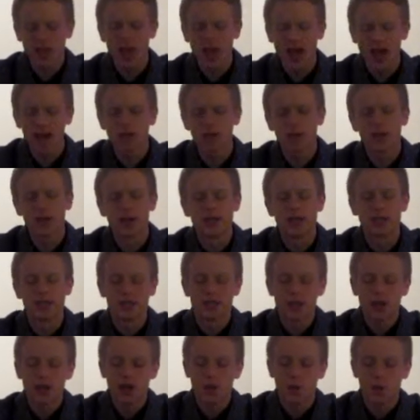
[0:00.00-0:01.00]
Anyways,
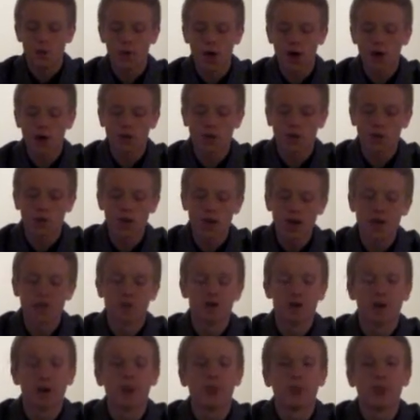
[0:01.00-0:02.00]
we all know we have
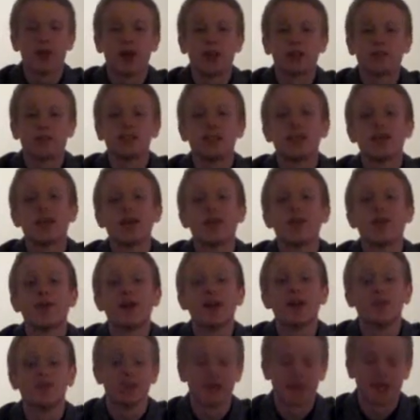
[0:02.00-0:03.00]
a great president,
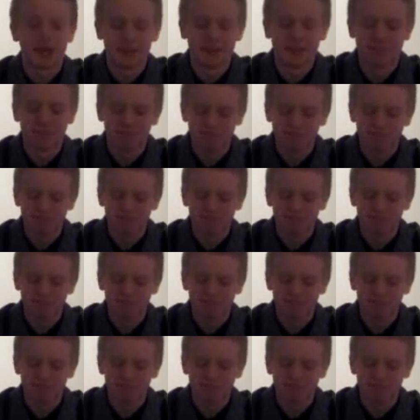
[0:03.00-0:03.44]
Abraham Lincoln.